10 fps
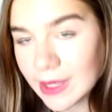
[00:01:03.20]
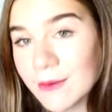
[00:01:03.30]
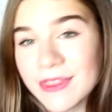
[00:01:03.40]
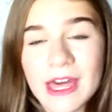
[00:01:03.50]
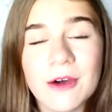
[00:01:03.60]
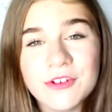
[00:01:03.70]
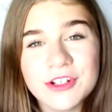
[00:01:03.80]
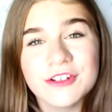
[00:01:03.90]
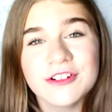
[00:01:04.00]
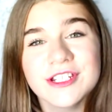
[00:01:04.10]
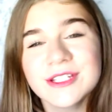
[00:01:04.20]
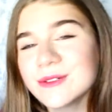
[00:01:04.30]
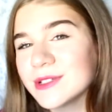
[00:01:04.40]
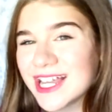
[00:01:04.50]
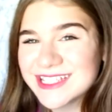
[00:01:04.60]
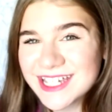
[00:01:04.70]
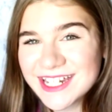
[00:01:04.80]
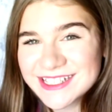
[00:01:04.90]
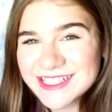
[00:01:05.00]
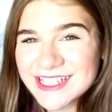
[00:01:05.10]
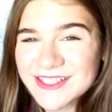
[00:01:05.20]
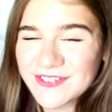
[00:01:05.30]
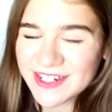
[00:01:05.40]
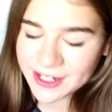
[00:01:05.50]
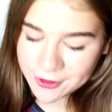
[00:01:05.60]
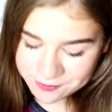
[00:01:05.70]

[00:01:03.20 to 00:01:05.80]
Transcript: Without further ado, let's get into this video.